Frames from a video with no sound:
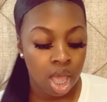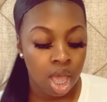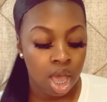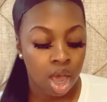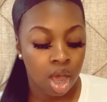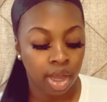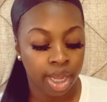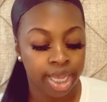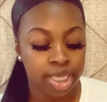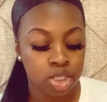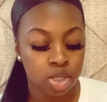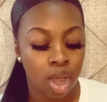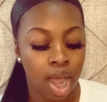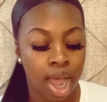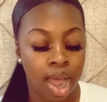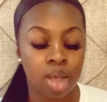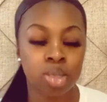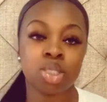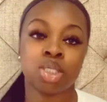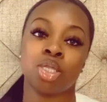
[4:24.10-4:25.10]
Okay, so
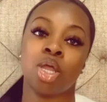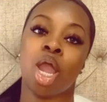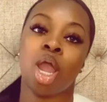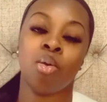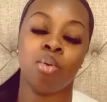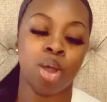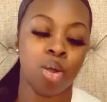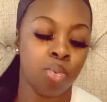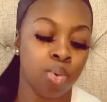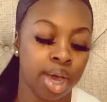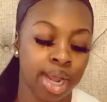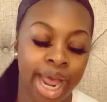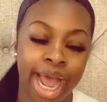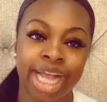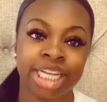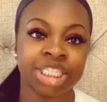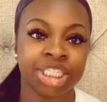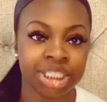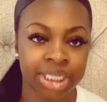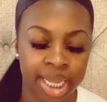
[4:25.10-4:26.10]
I'll start with what
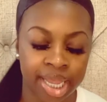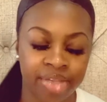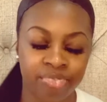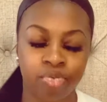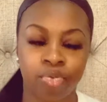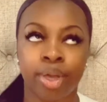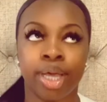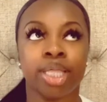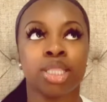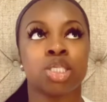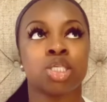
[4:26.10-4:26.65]
I shave with.